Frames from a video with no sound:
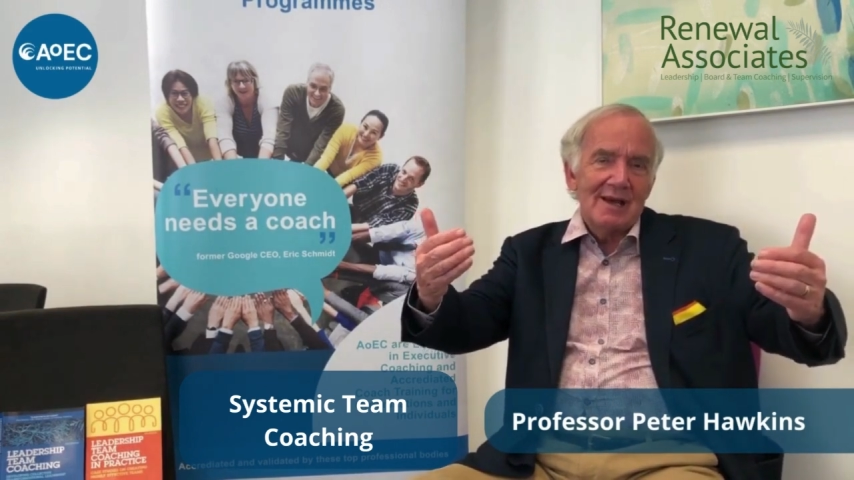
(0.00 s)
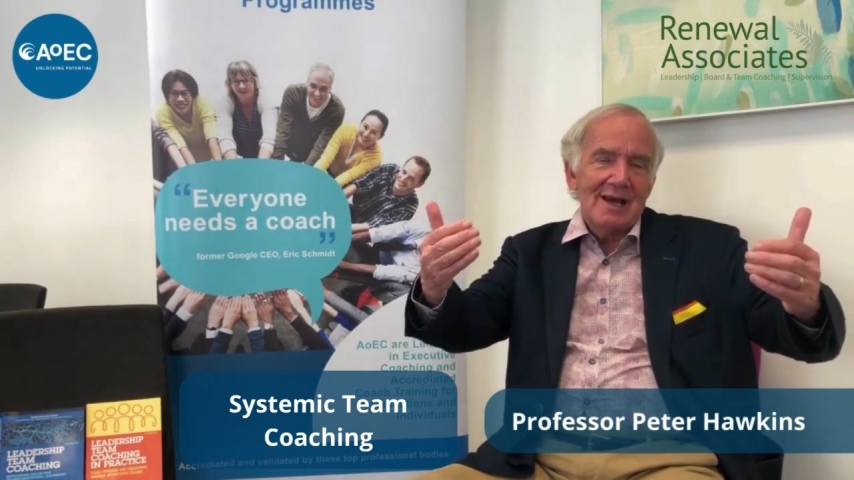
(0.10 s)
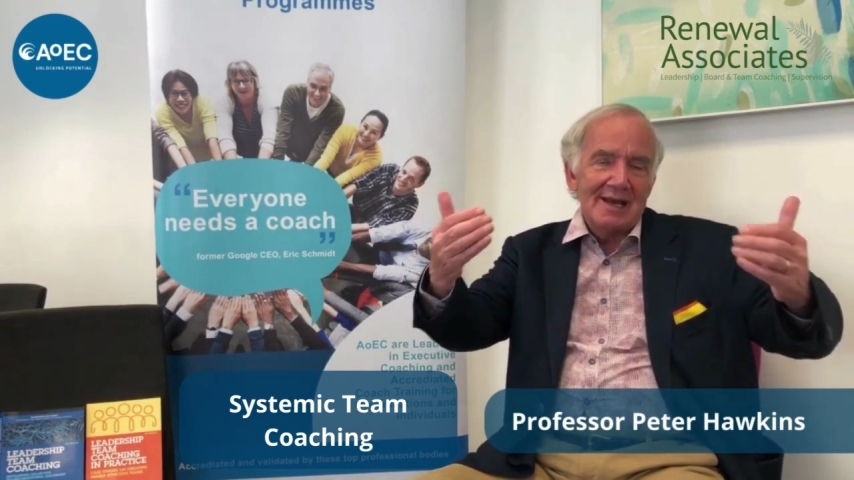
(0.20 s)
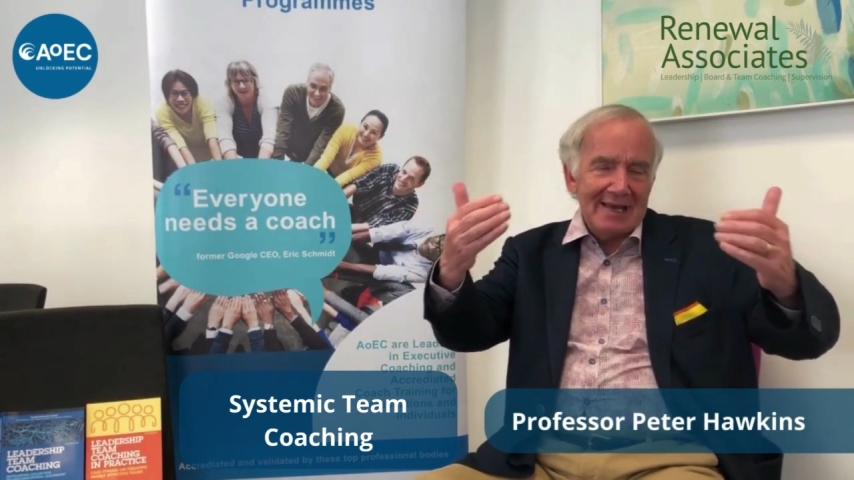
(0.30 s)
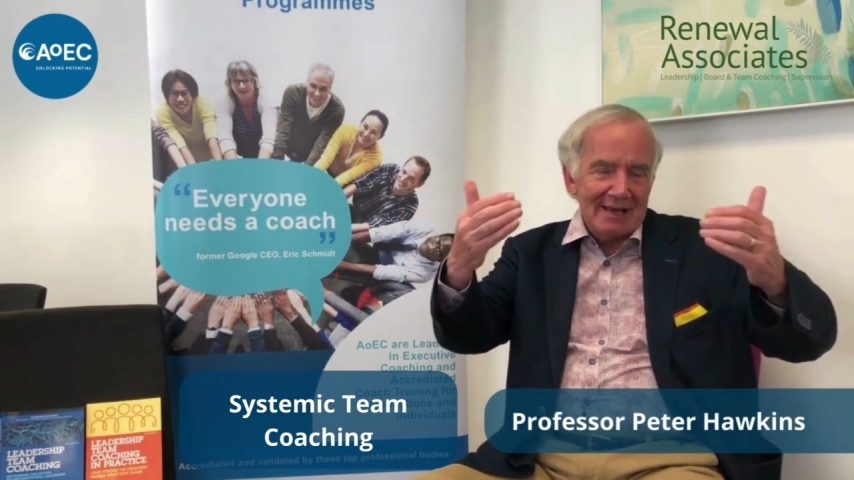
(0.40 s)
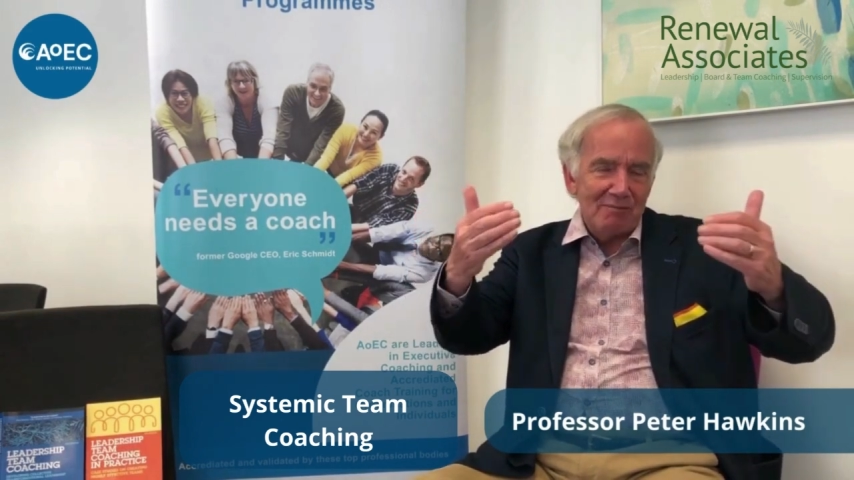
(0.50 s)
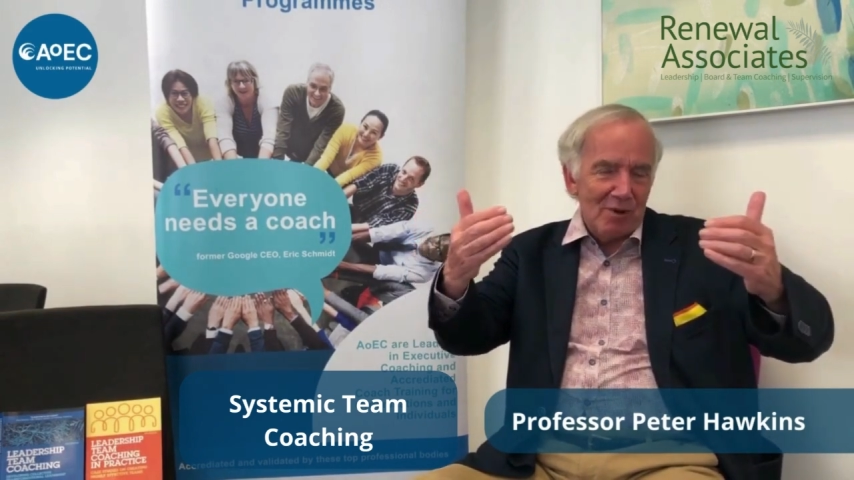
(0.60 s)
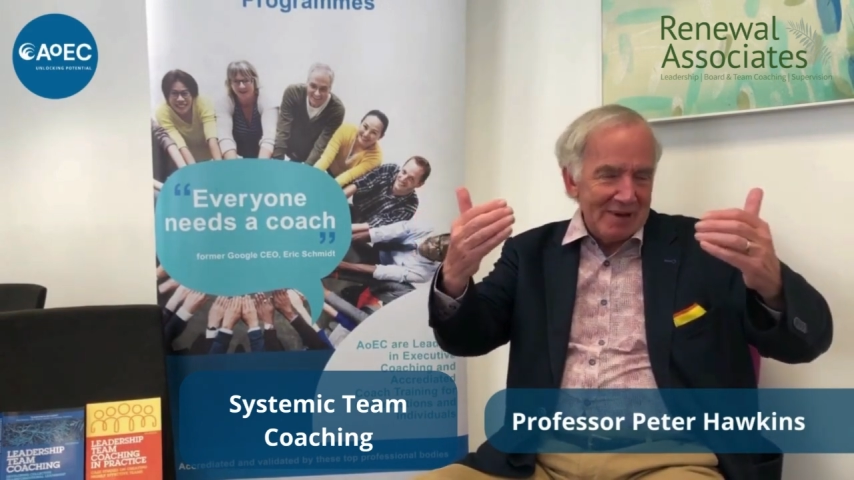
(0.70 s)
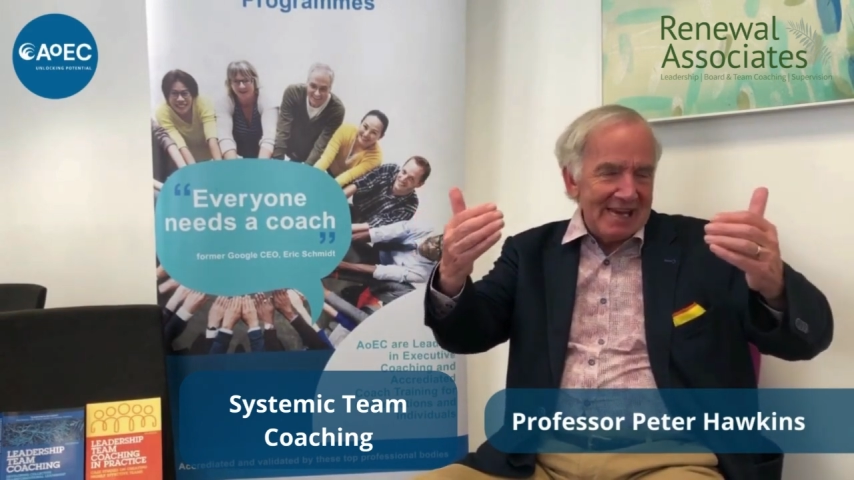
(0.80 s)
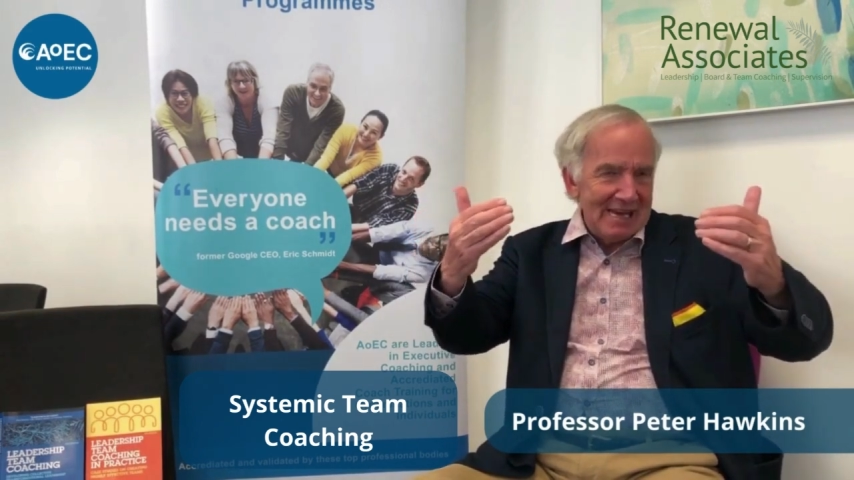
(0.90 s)
and
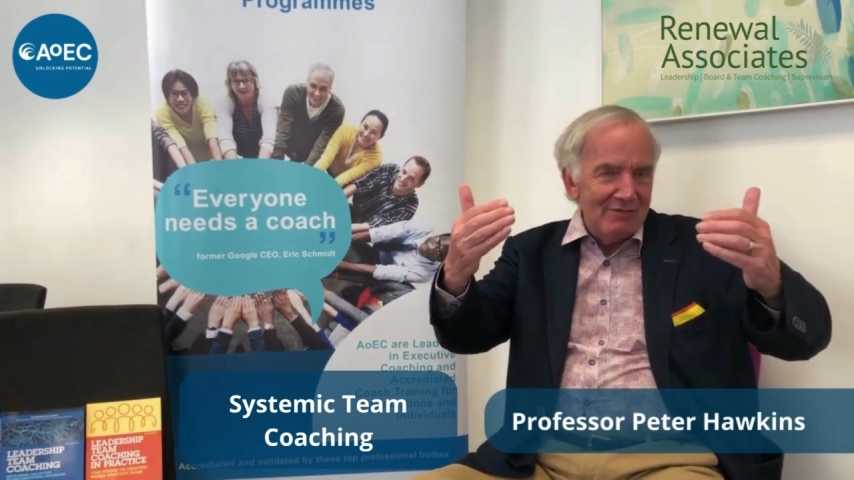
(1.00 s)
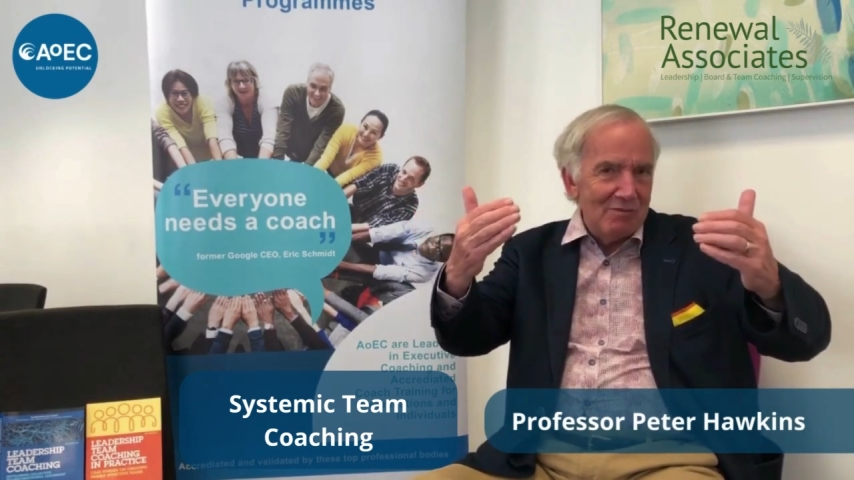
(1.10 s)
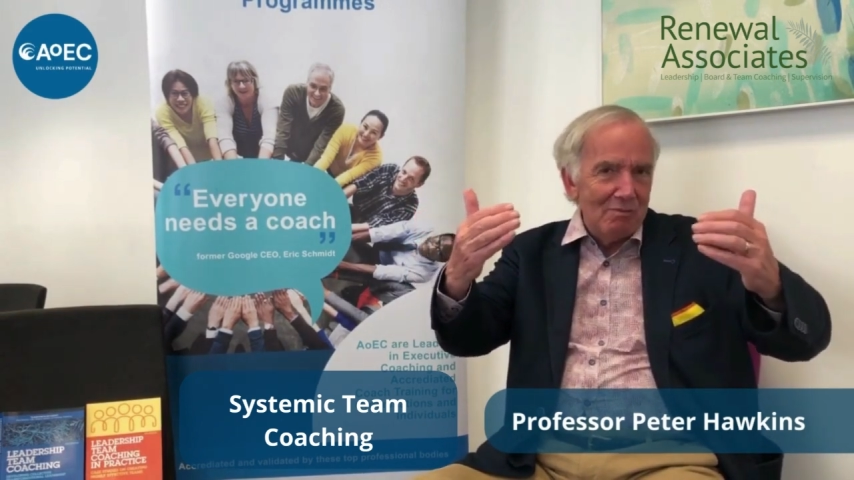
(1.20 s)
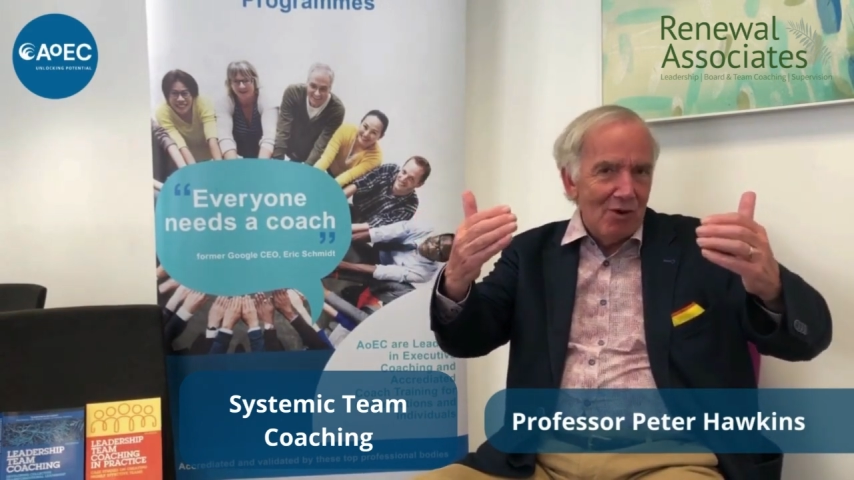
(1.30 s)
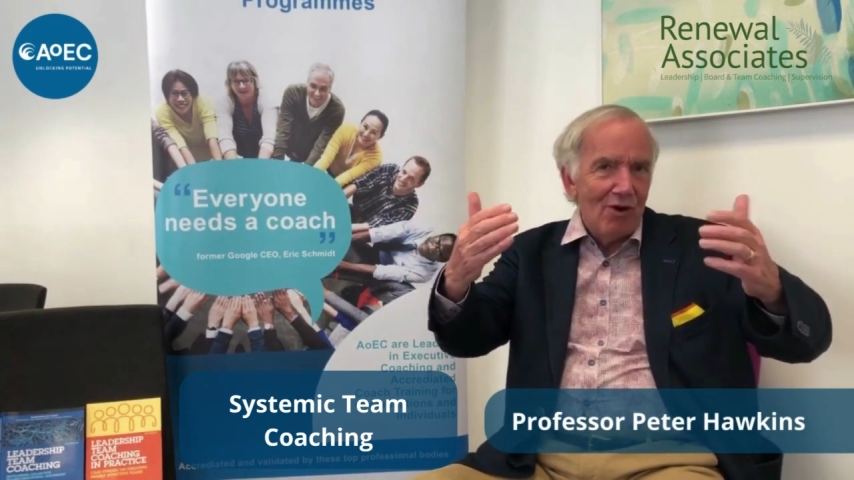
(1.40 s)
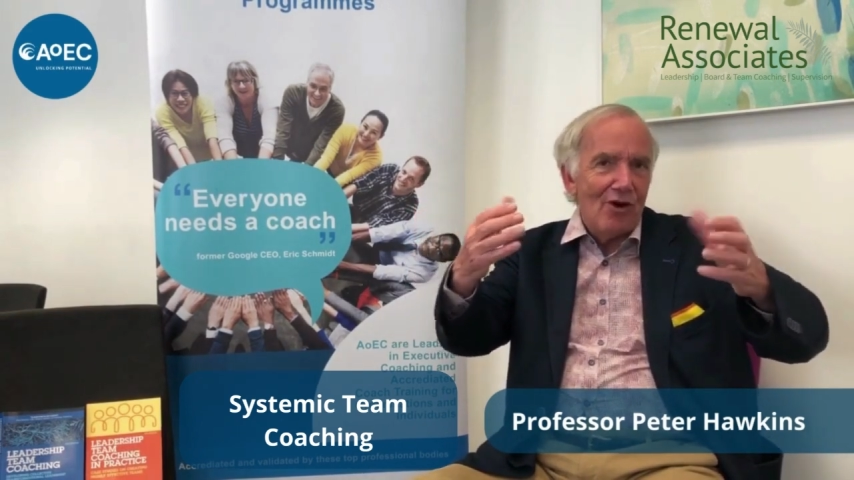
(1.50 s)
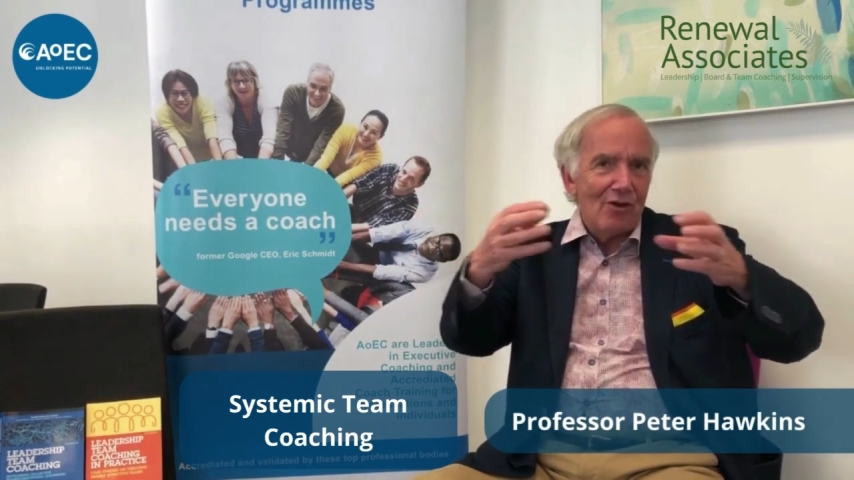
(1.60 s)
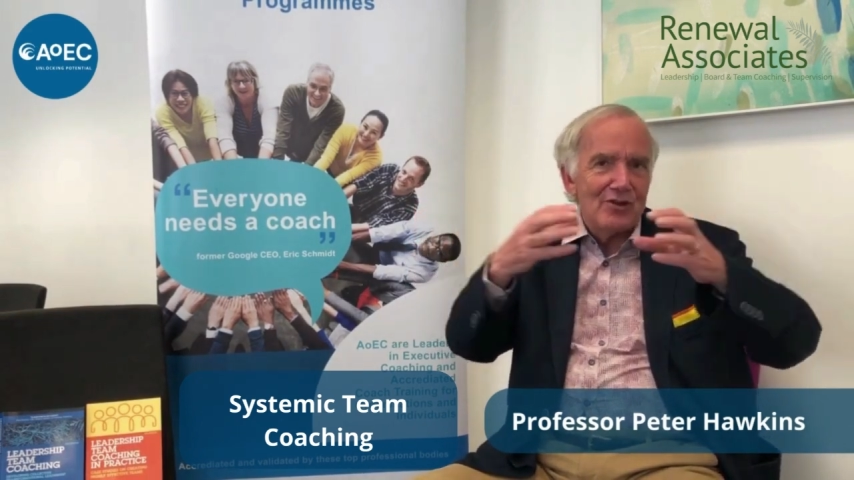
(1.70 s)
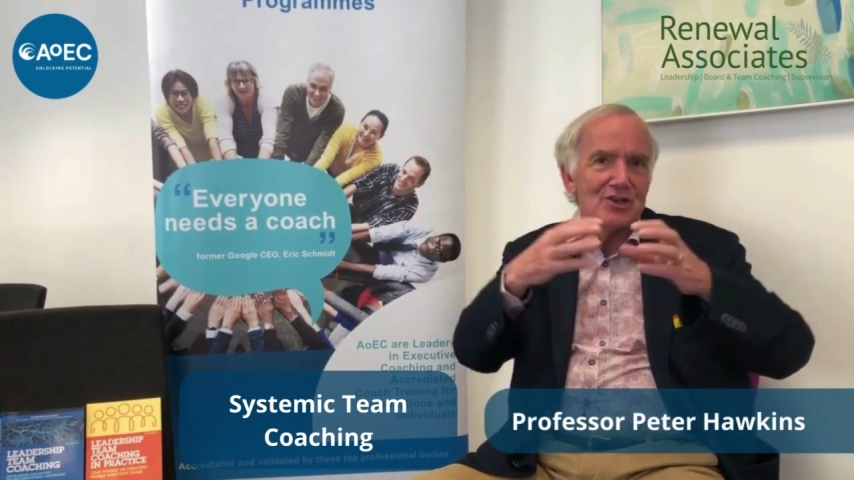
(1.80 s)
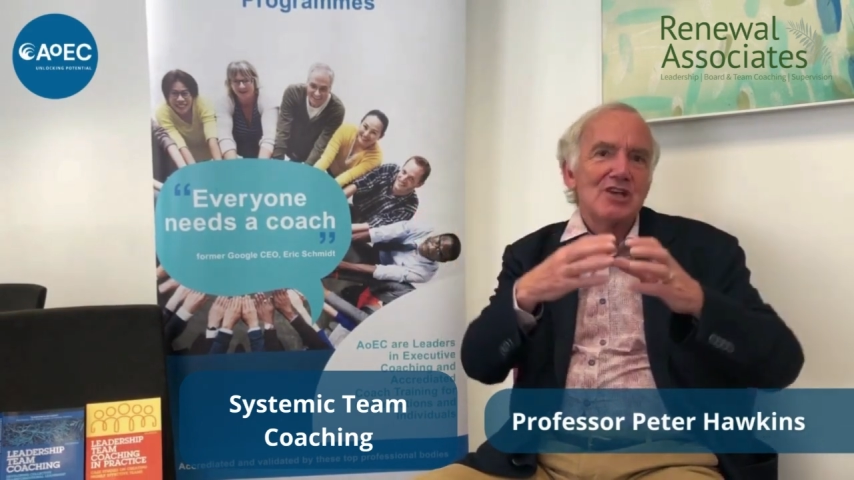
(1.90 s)
probably even
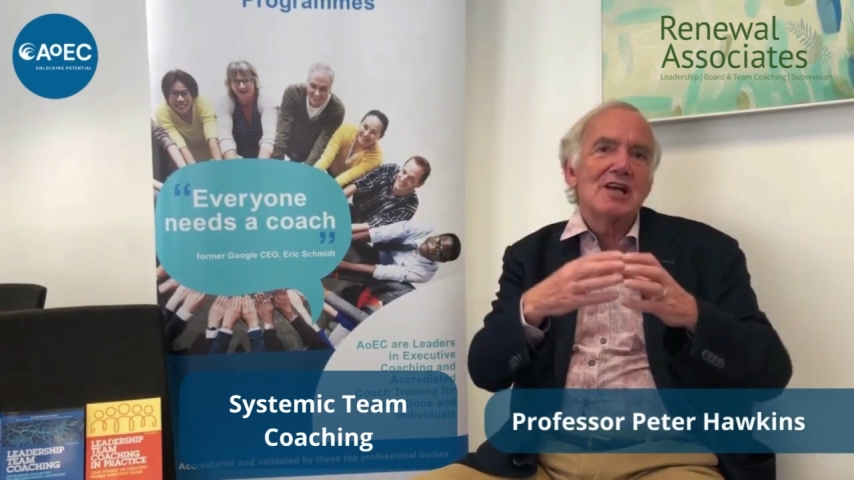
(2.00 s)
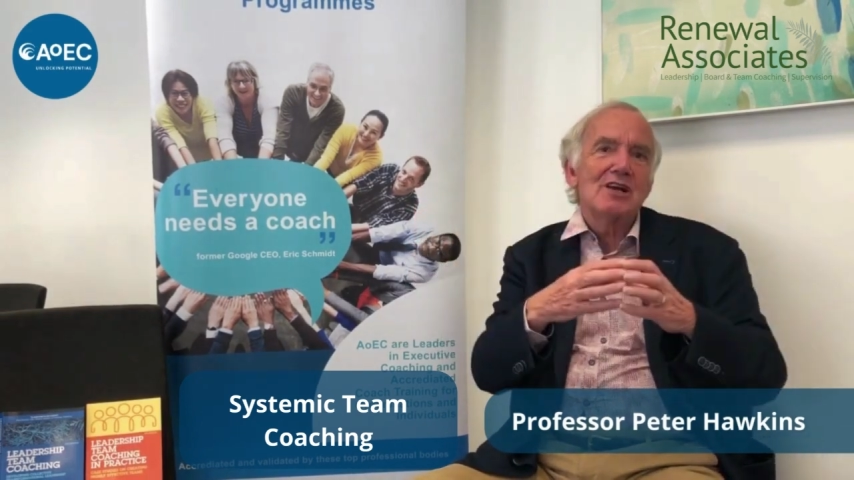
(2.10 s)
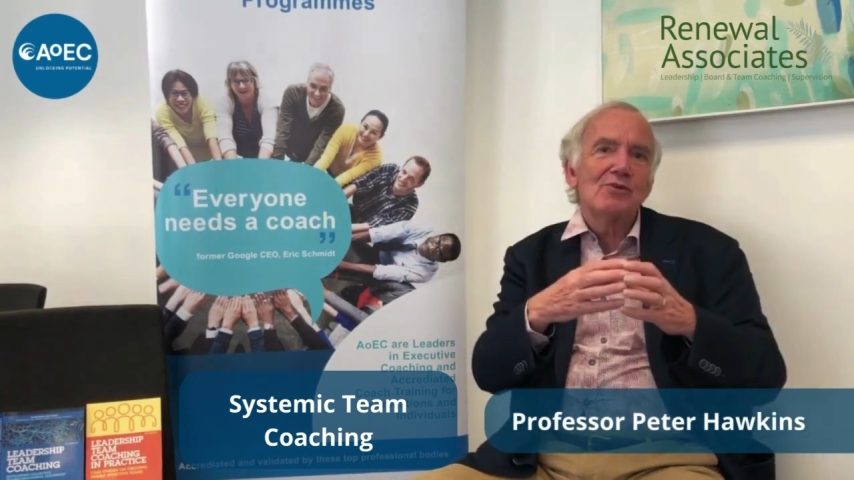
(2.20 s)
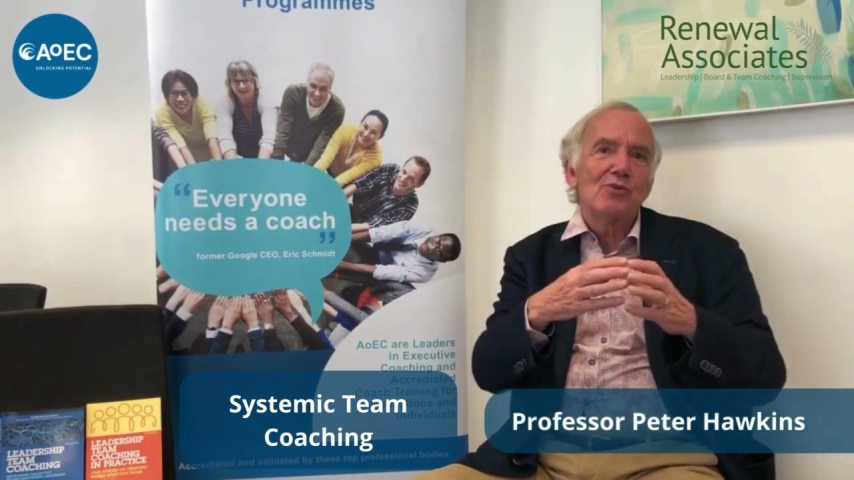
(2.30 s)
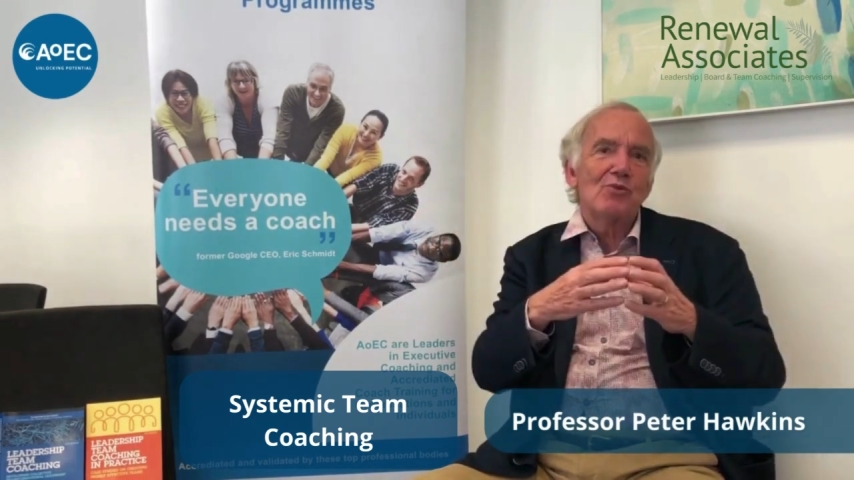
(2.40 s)
more than dealing with